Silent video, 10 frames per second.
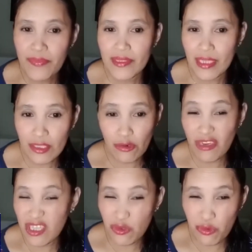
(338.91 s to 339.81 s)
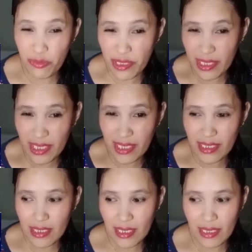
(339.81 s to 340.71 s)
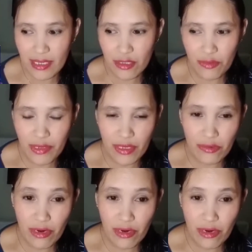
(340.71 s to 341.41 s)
not only to me and to